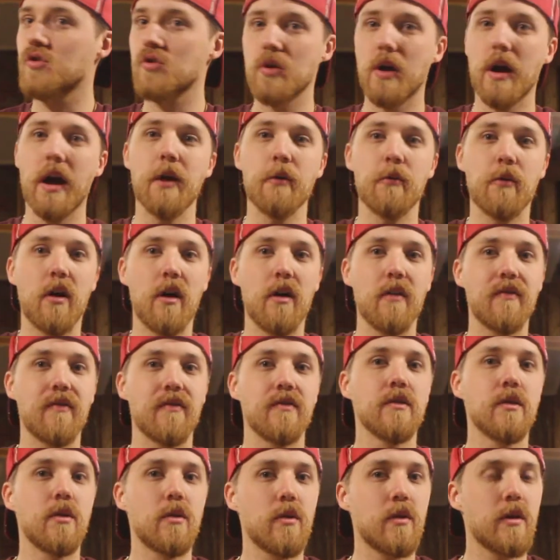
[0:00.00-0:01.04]
drywall,
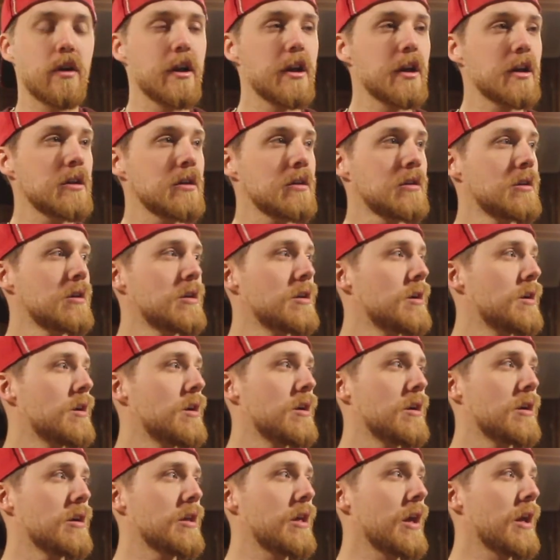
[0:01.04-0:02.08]
flooring,
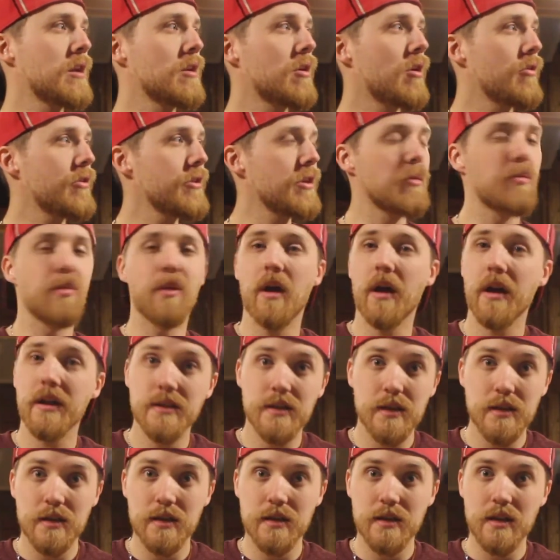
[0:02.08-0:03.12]
getting all the
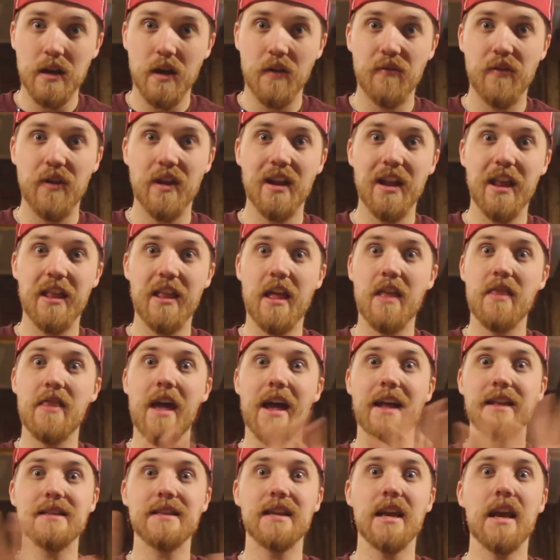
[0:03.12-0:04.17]
appliances and stuff in, and then
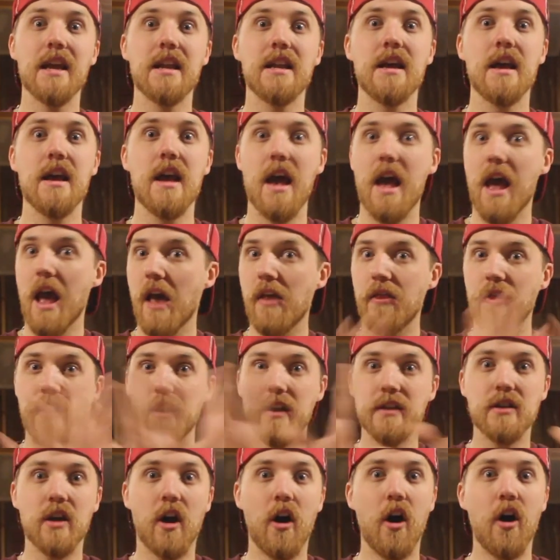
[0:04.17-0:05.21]
that's it. And then
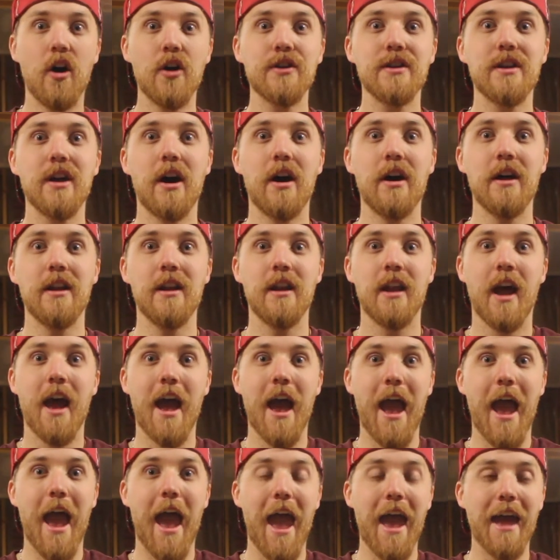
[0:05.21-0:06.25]
it's all done.
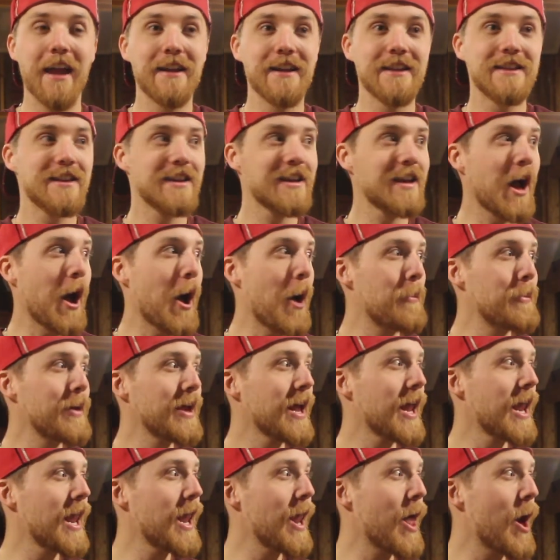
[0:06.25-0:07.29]
And it's
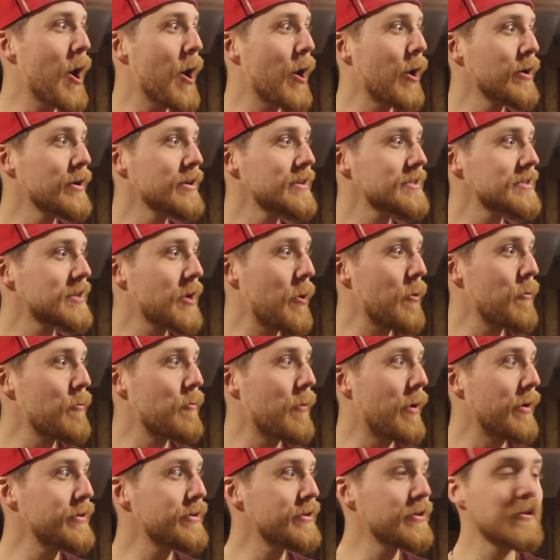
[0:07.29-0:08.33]
coming along so
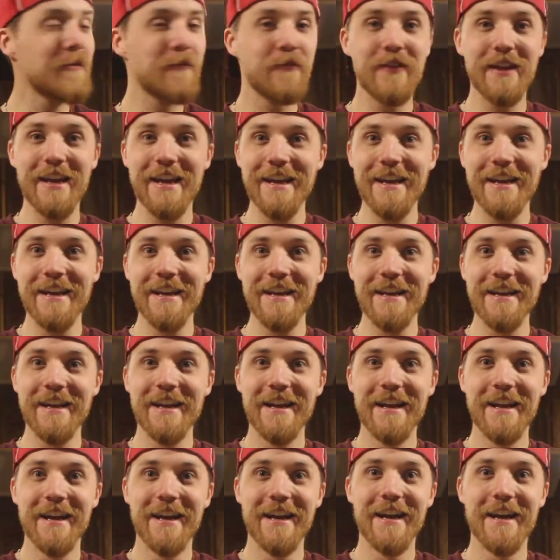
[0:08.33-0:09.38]
wonderfully.
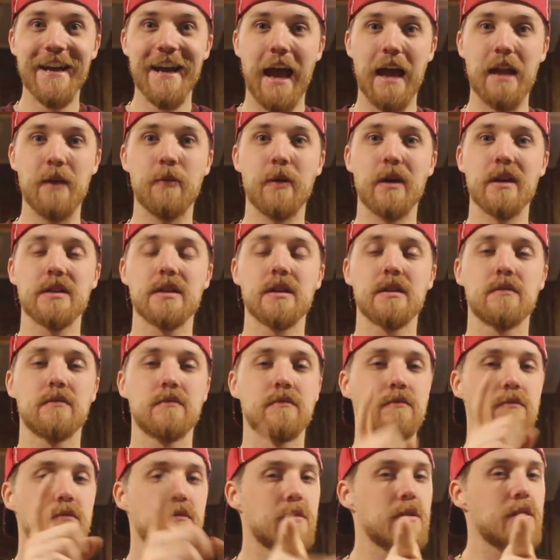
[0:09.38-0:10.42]
Anyways,
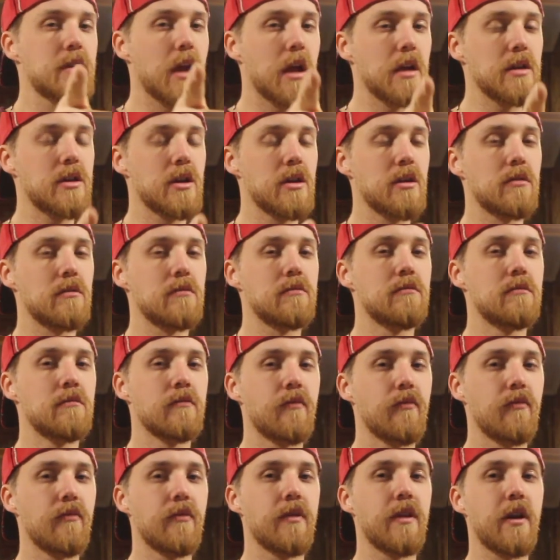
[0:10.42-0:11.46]
stay tuned.
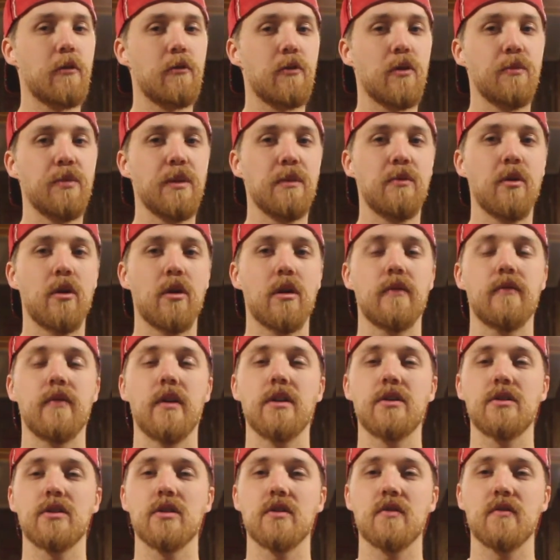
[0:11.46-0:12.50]
There will be more
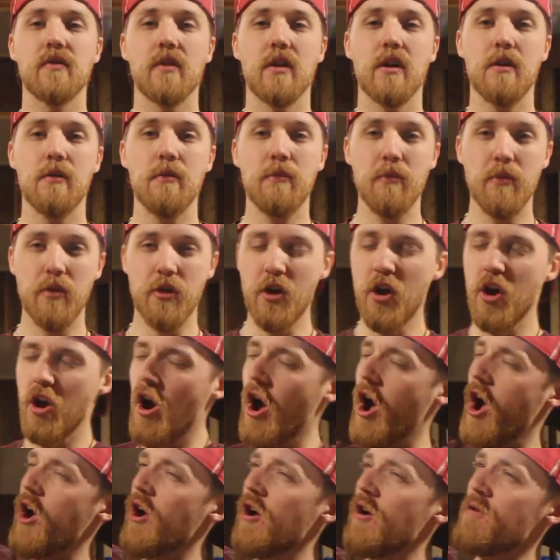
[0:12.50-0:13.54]
adventures from the
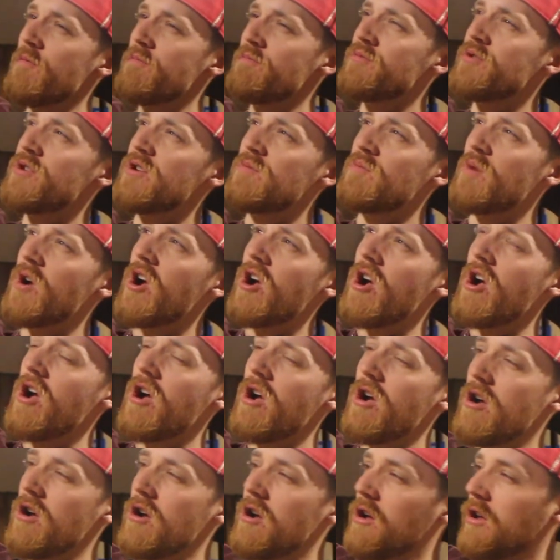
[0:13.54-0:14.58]

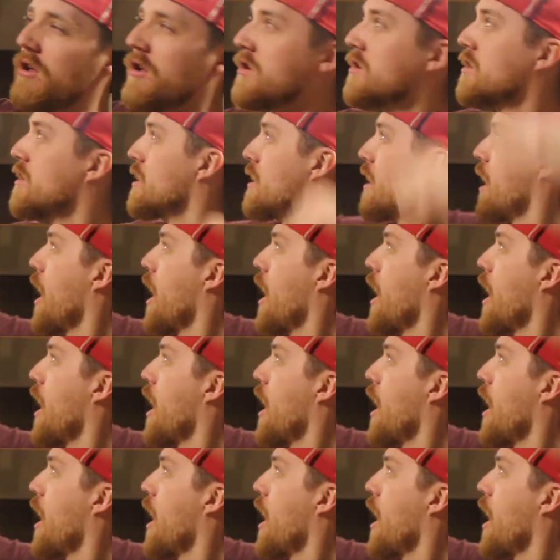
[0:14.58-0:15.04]
Handyman.